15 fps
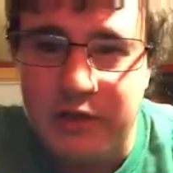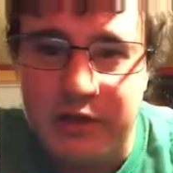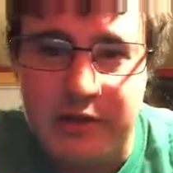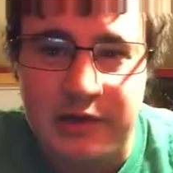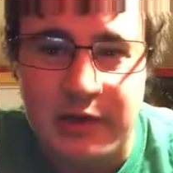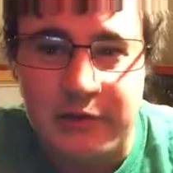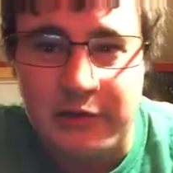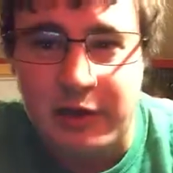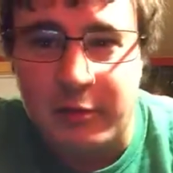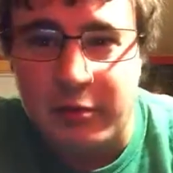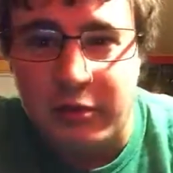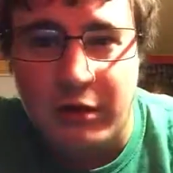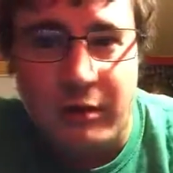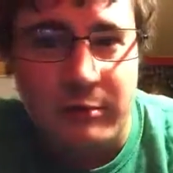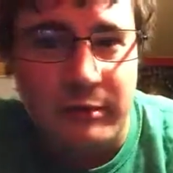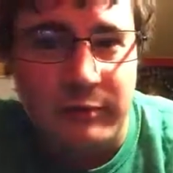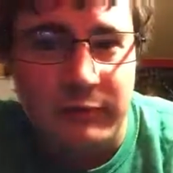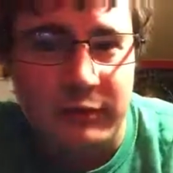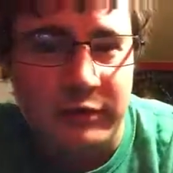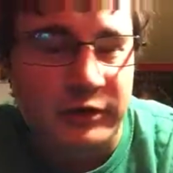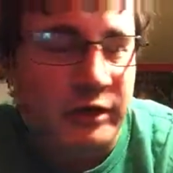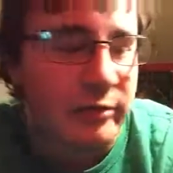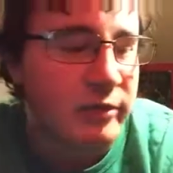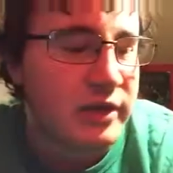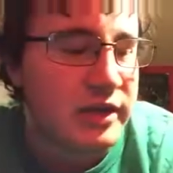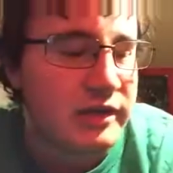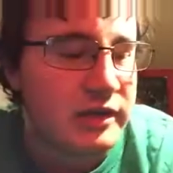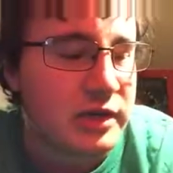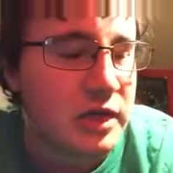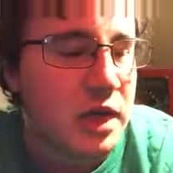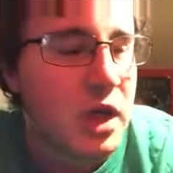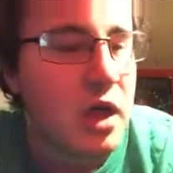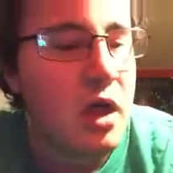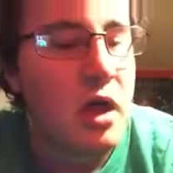He's having a problem for some reason.